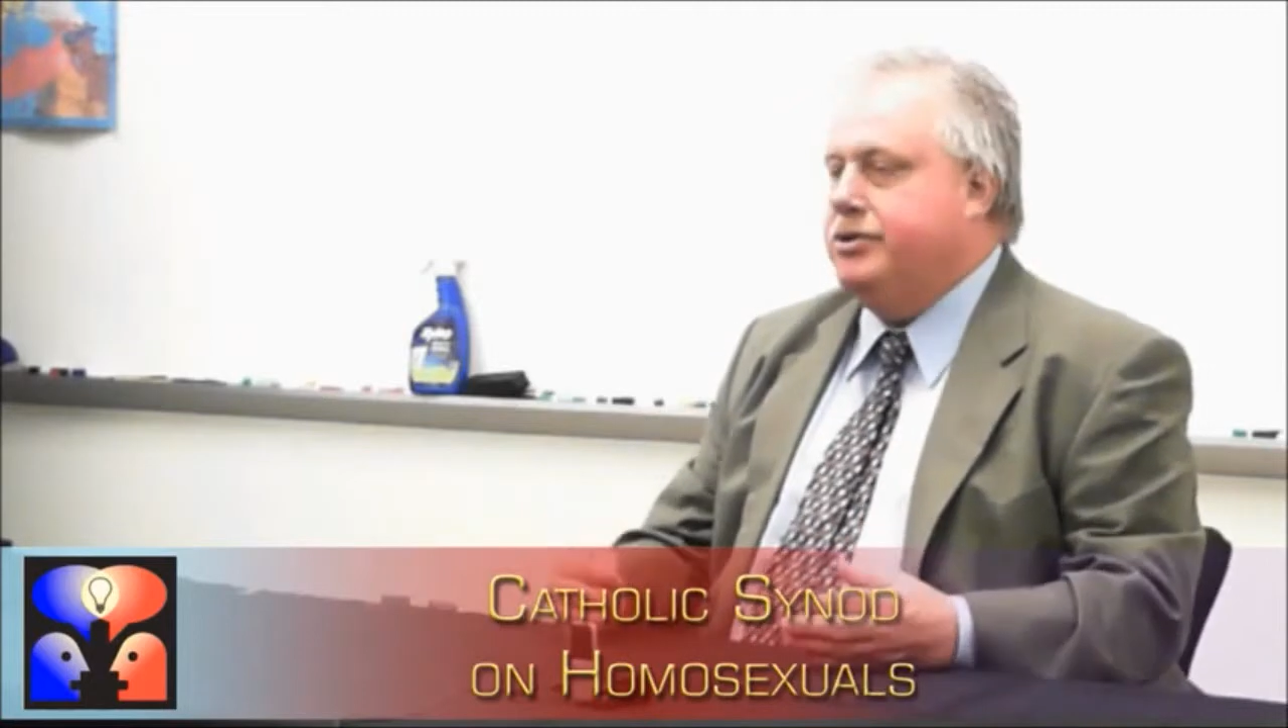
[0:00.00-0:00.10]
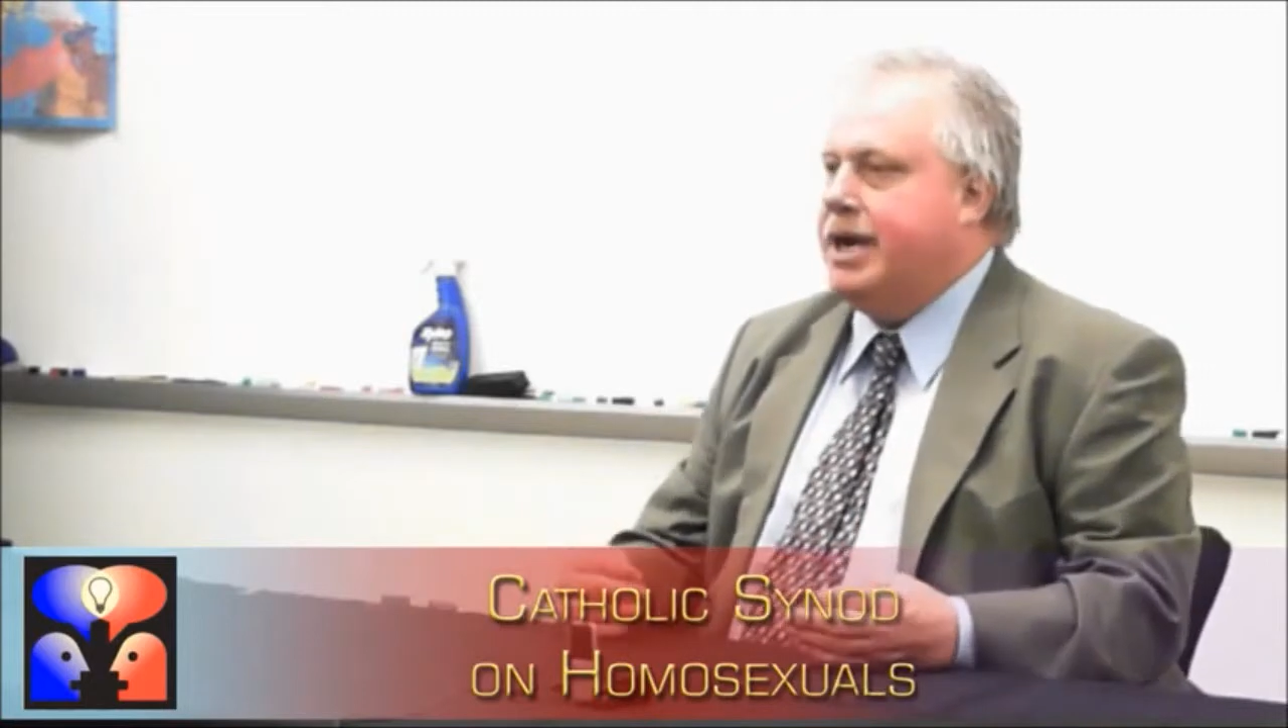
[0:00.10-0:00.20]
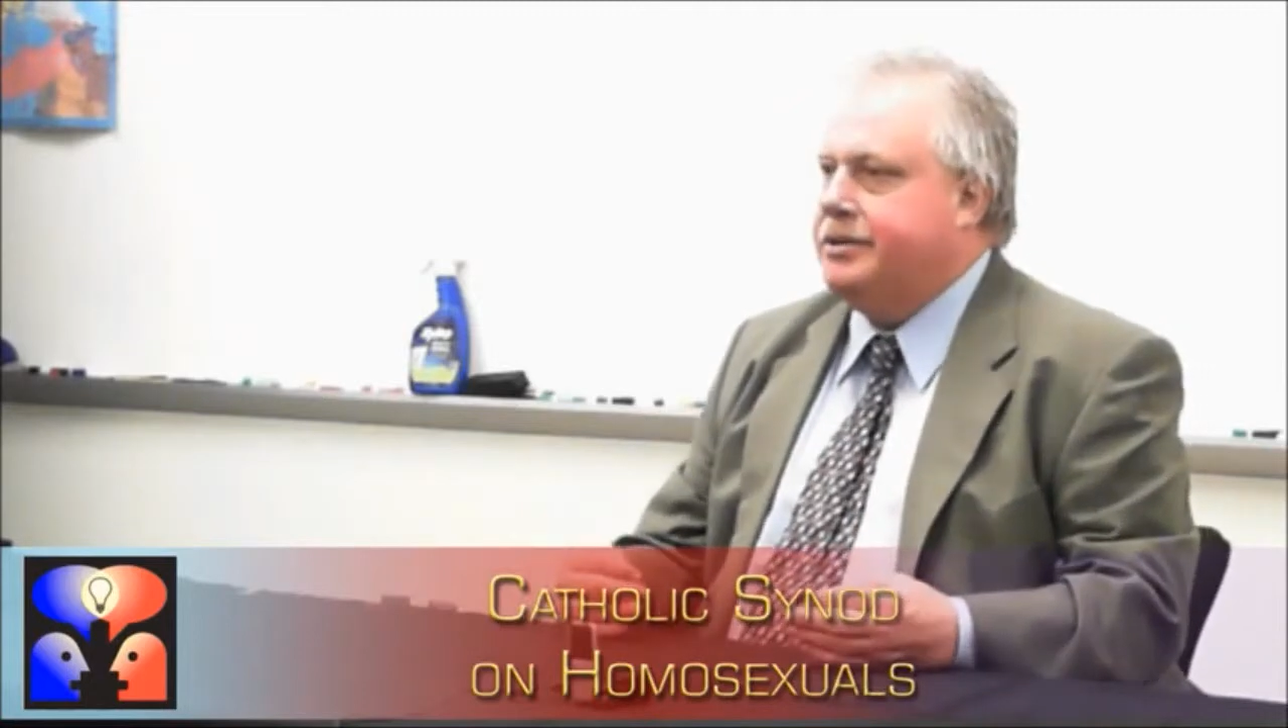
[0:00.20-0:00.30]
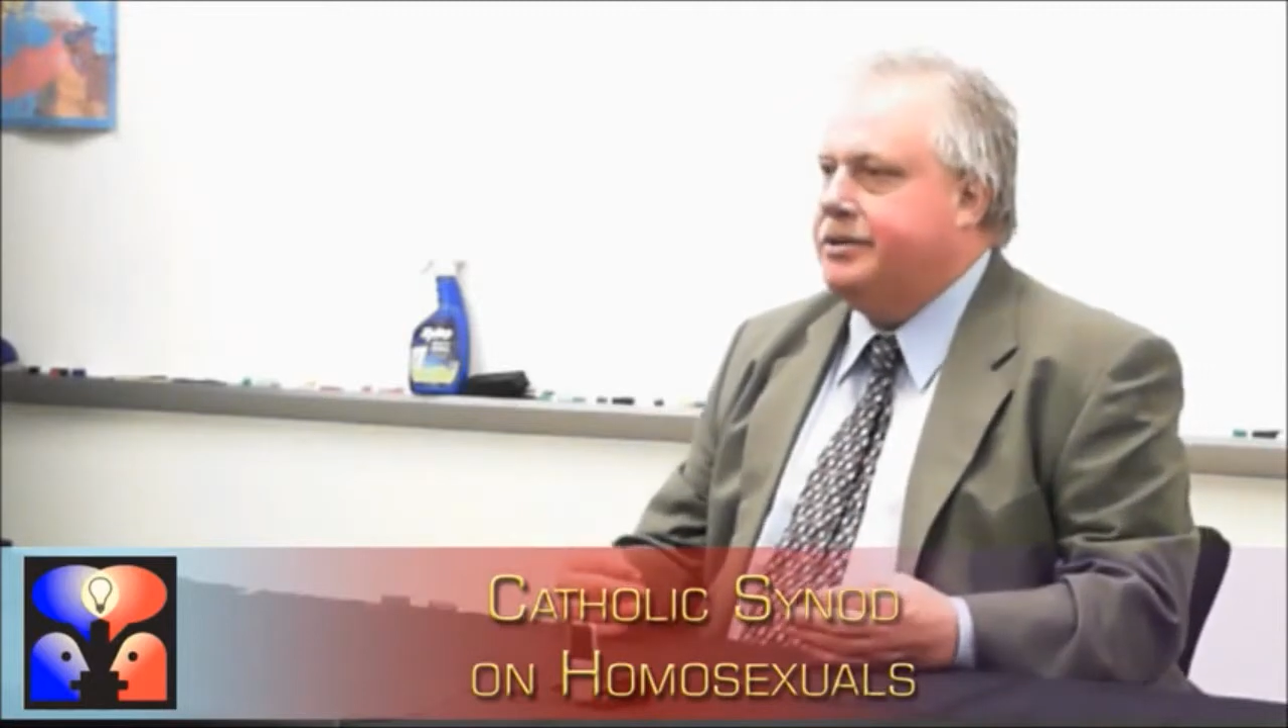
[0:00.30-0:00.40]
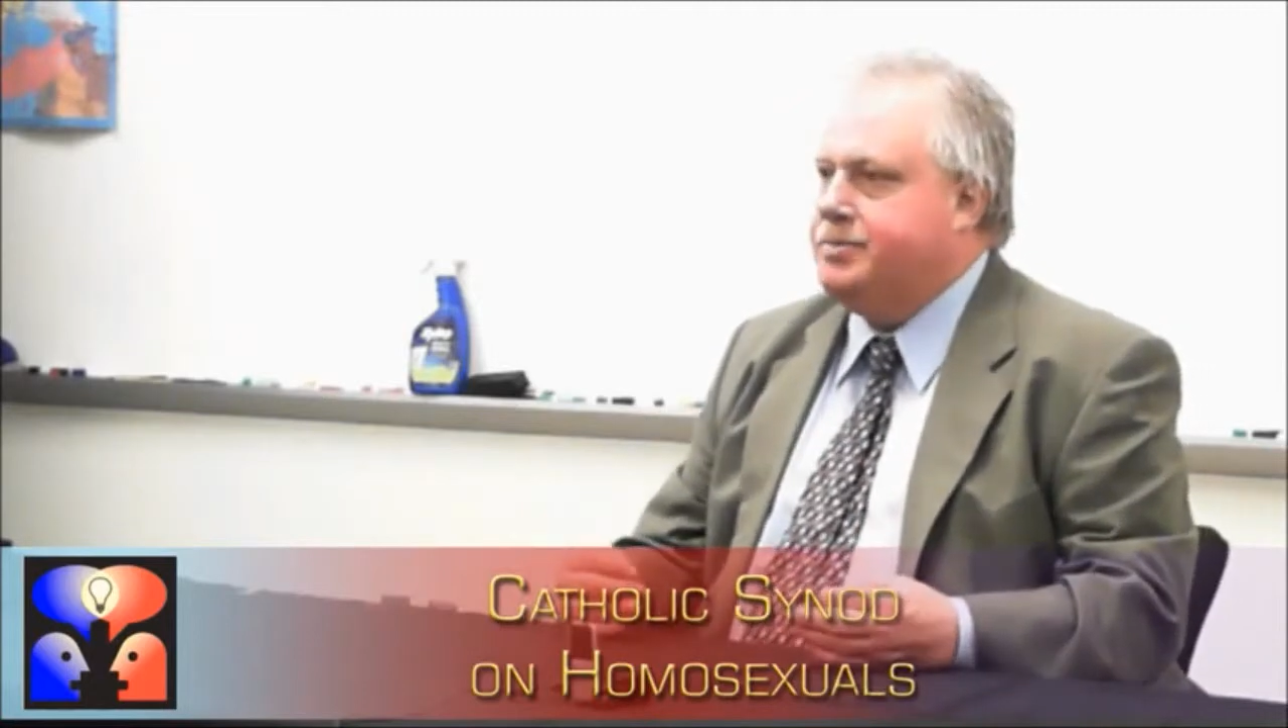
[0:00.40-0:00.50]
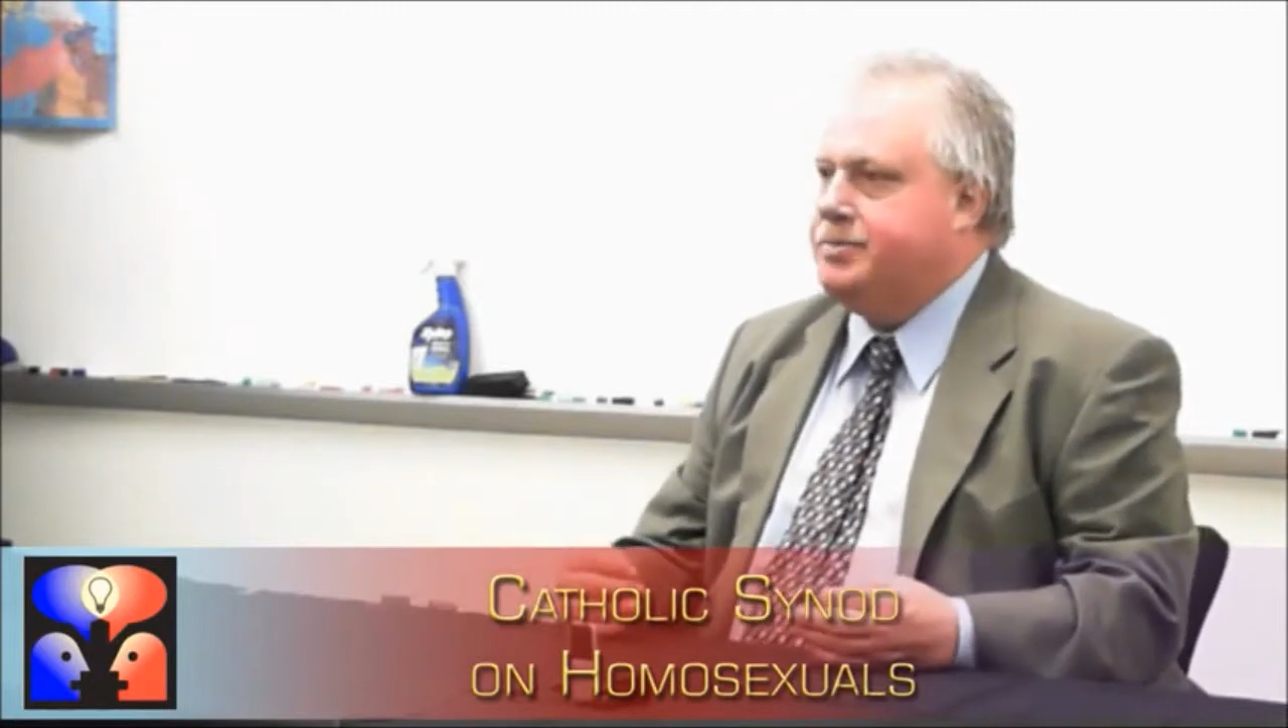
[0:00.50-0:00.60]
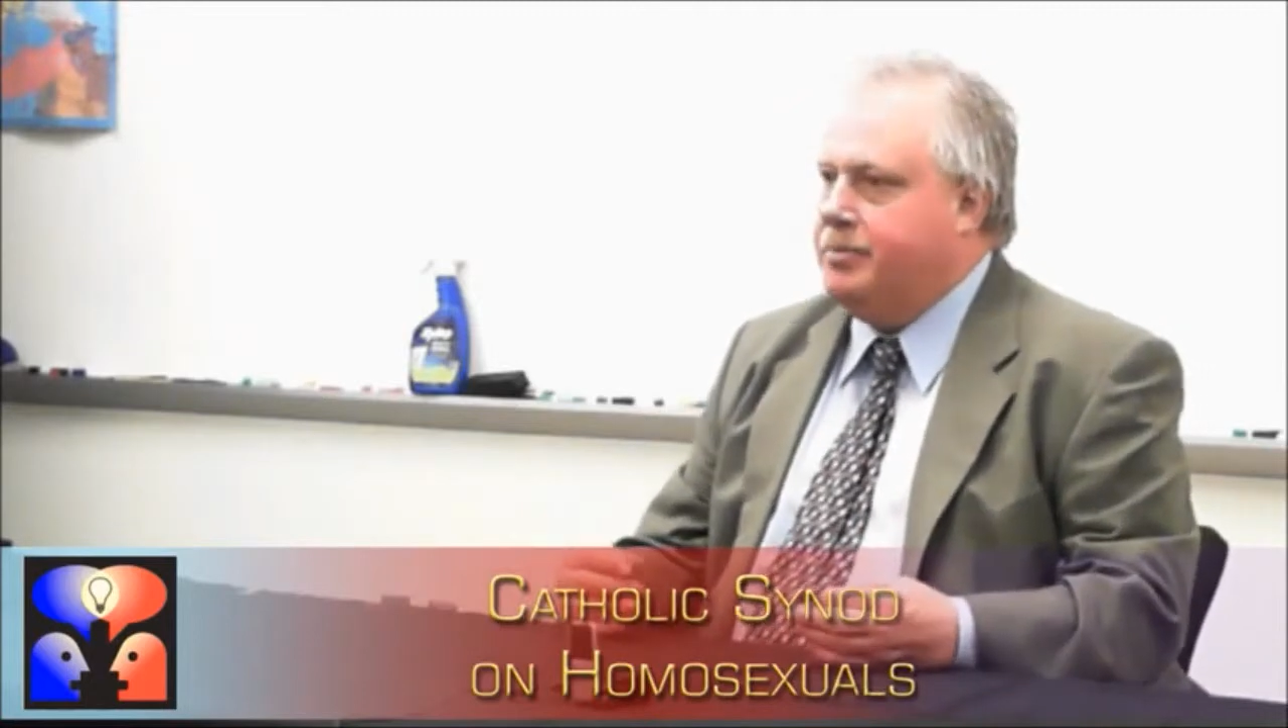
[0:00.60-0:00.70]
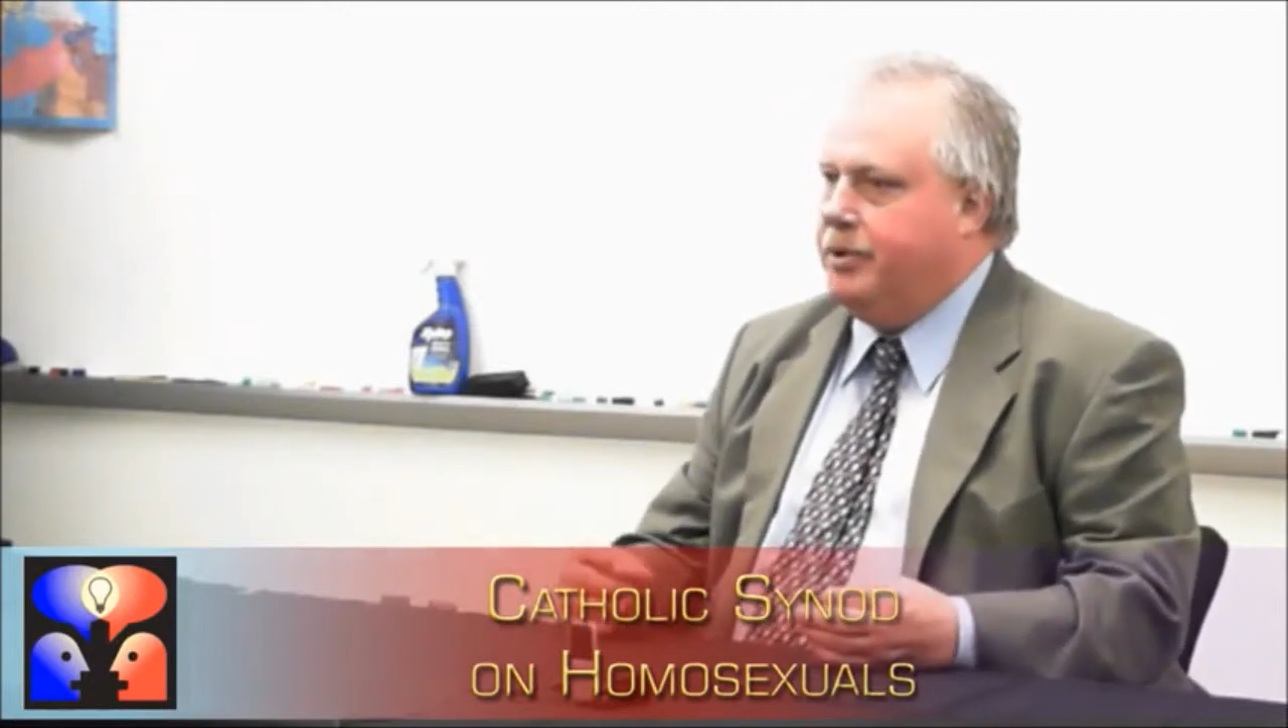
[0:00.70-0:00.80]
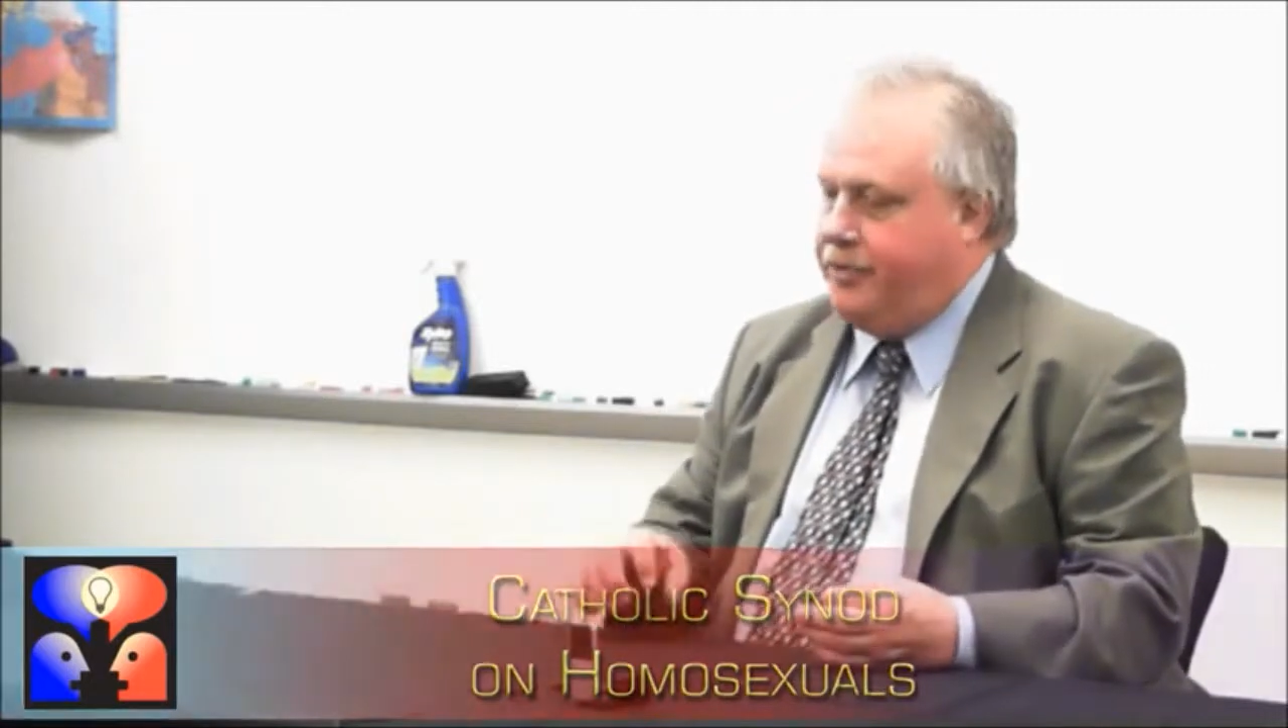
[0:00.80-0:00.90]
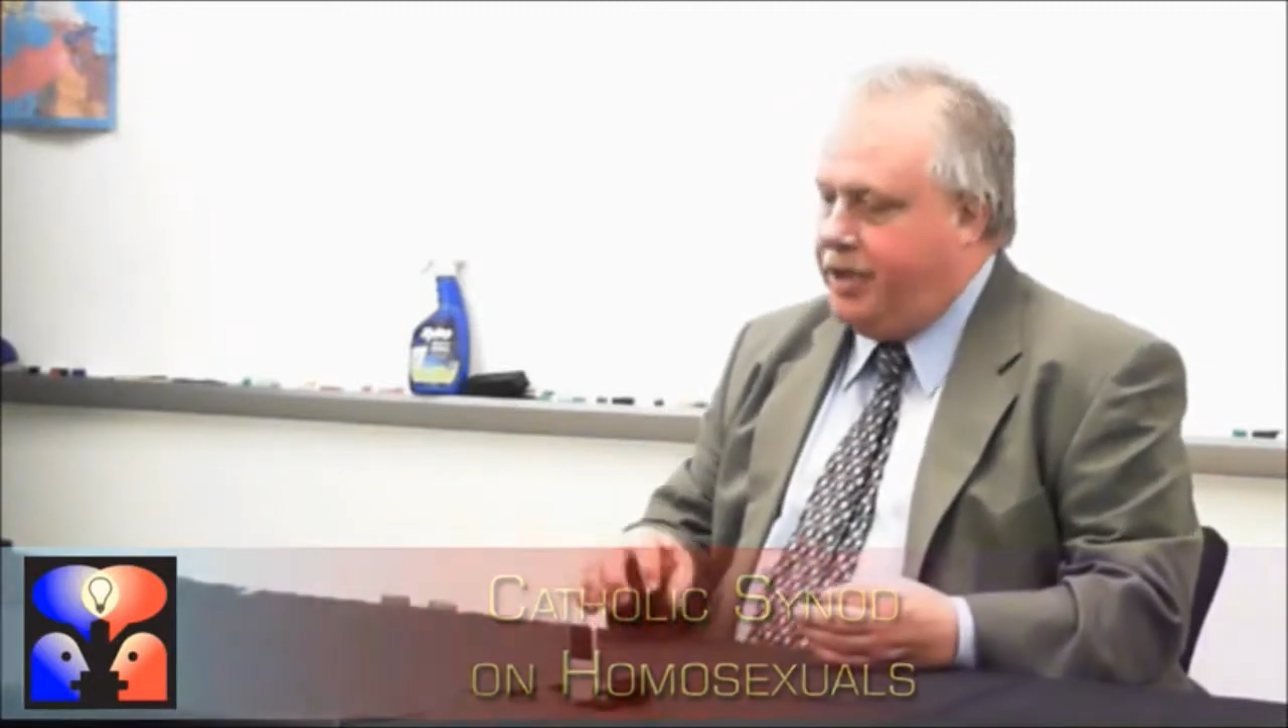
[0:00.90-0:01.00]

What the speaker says: about those people?